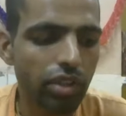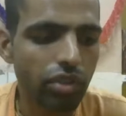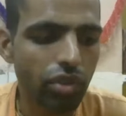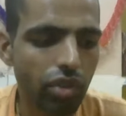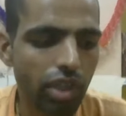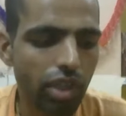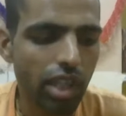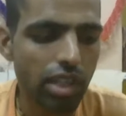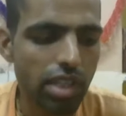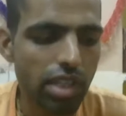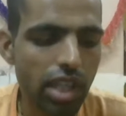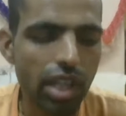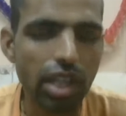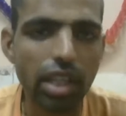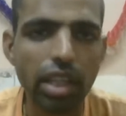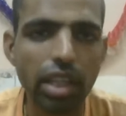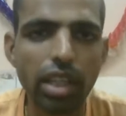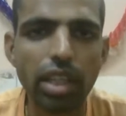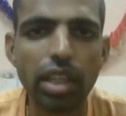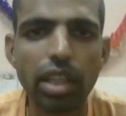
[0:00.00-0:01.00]

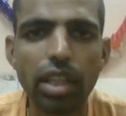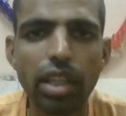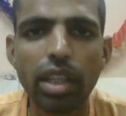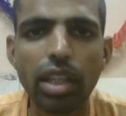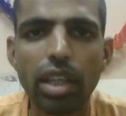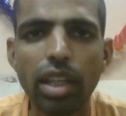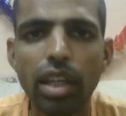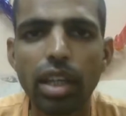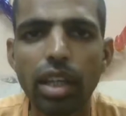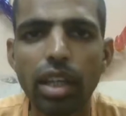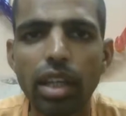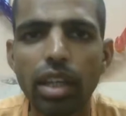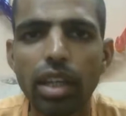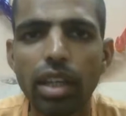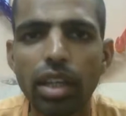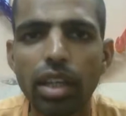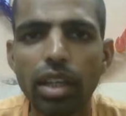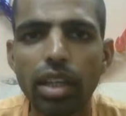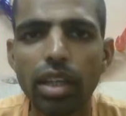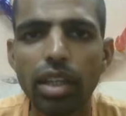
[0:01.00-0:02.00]
Sukracharya.
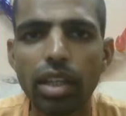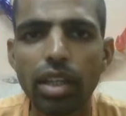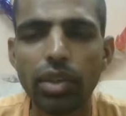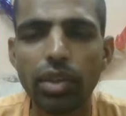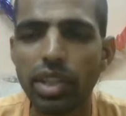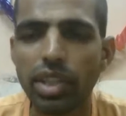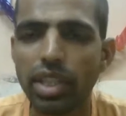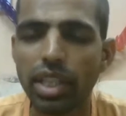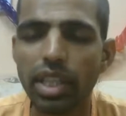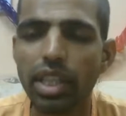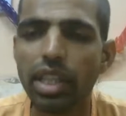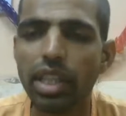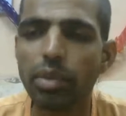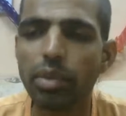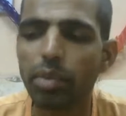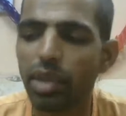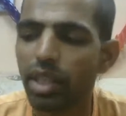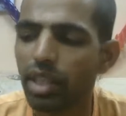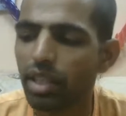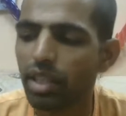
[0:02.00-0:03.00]
He was a great
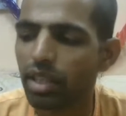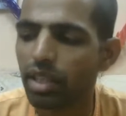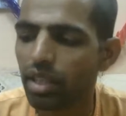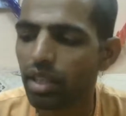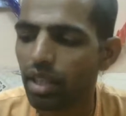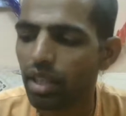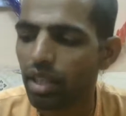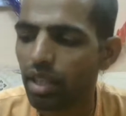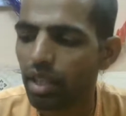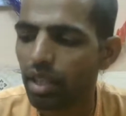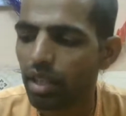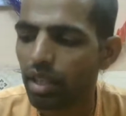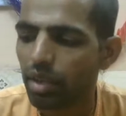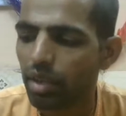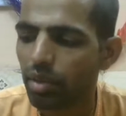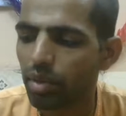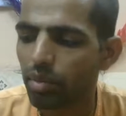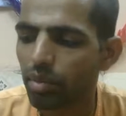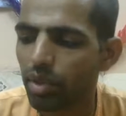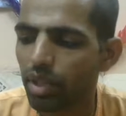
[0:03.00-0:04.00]
Pandit.
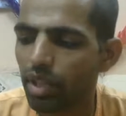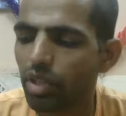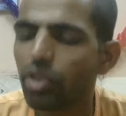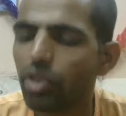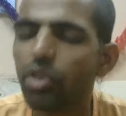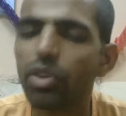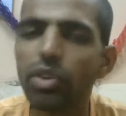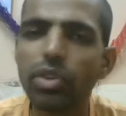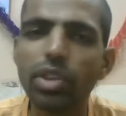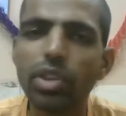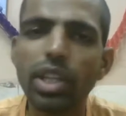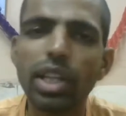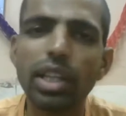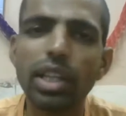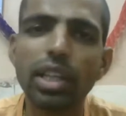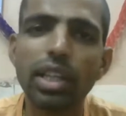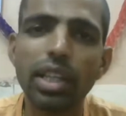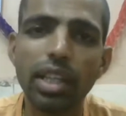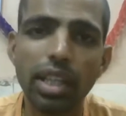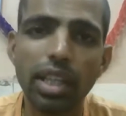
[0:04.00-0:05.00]
He know
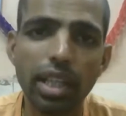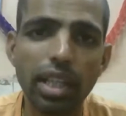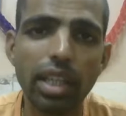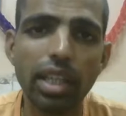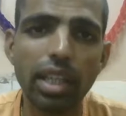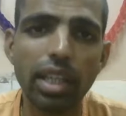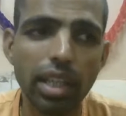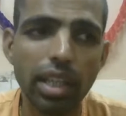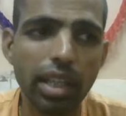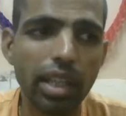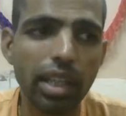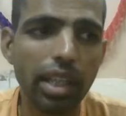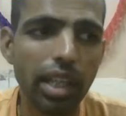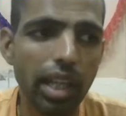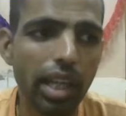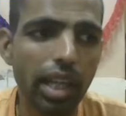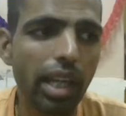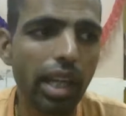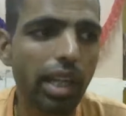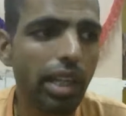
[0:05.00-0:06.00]
that he
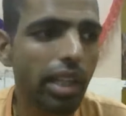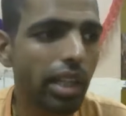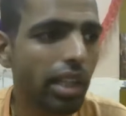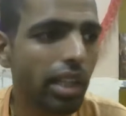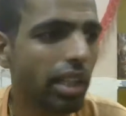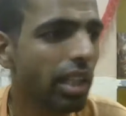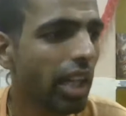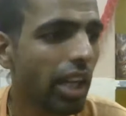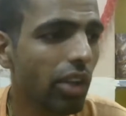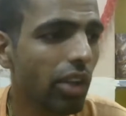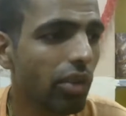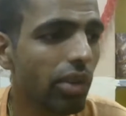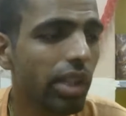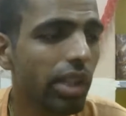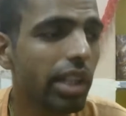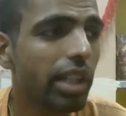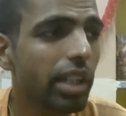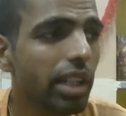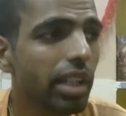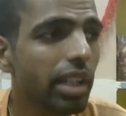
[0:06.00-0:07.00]

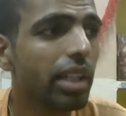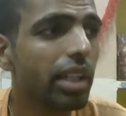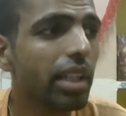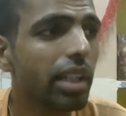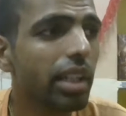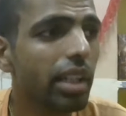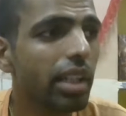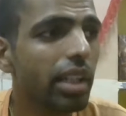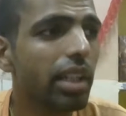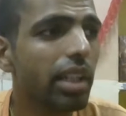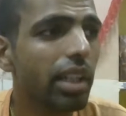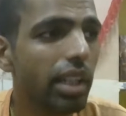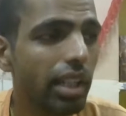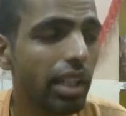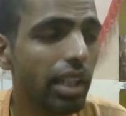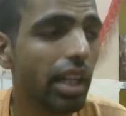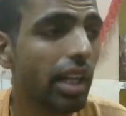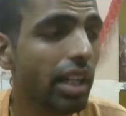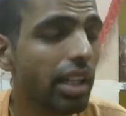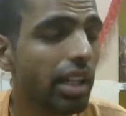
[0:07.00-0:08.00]
calculate,
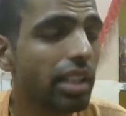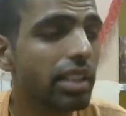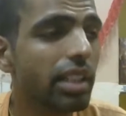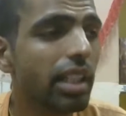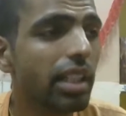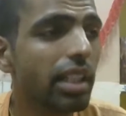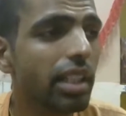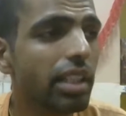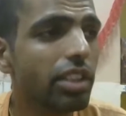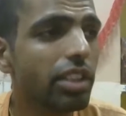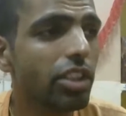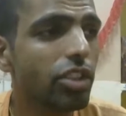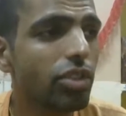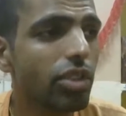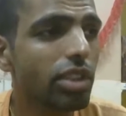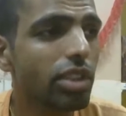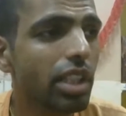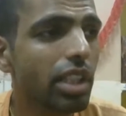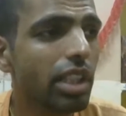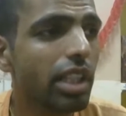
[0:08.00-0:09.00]
he understand the
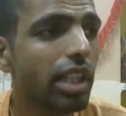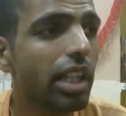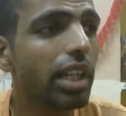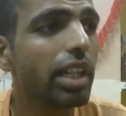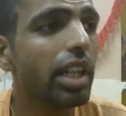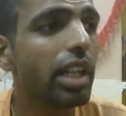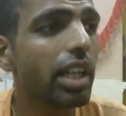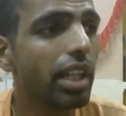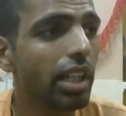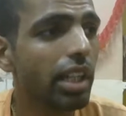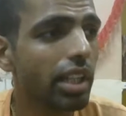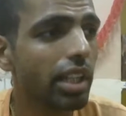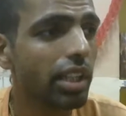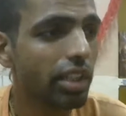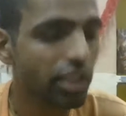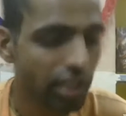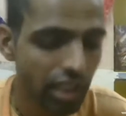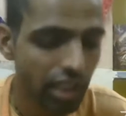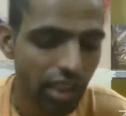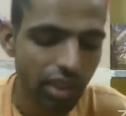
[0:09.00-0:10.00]
situation, he
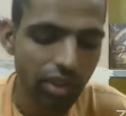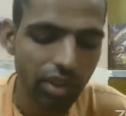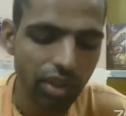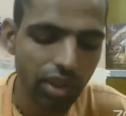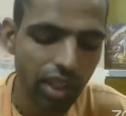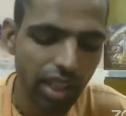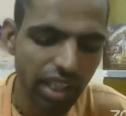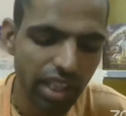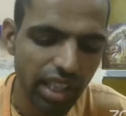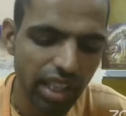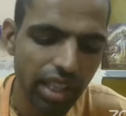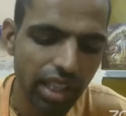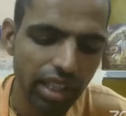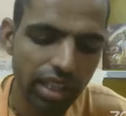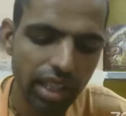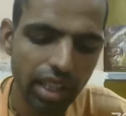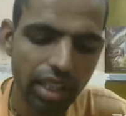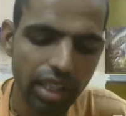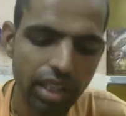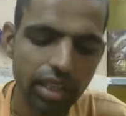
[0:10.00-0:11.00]
see clearly
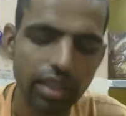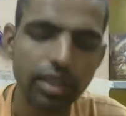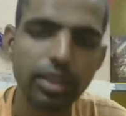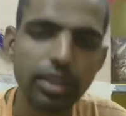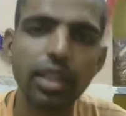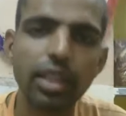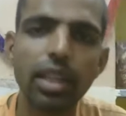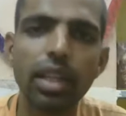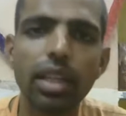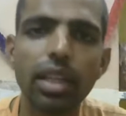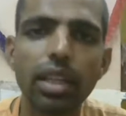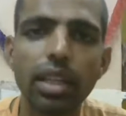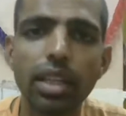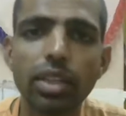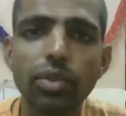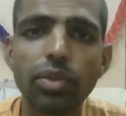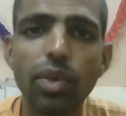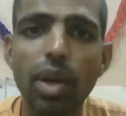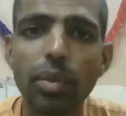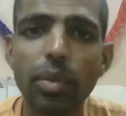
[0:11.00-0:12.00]
that
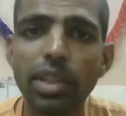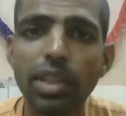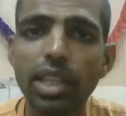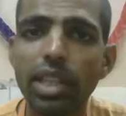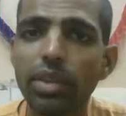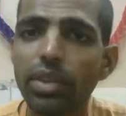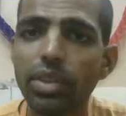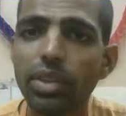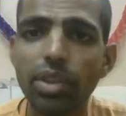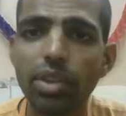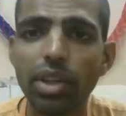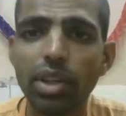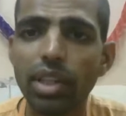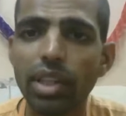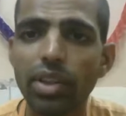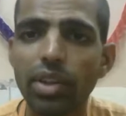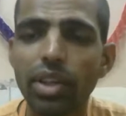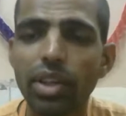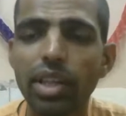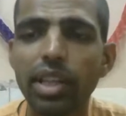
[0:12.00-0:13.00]
this Vaman Dev is not a
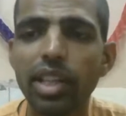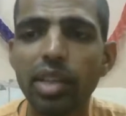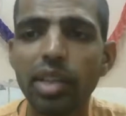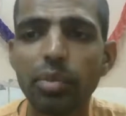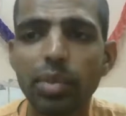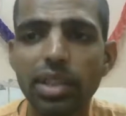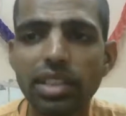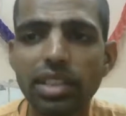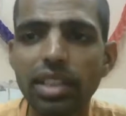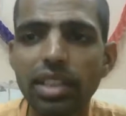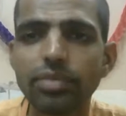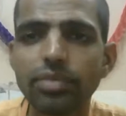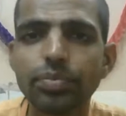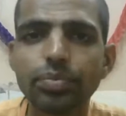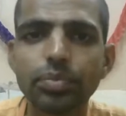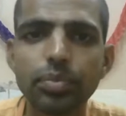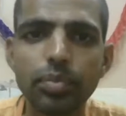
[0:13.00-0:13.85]
ordinary person.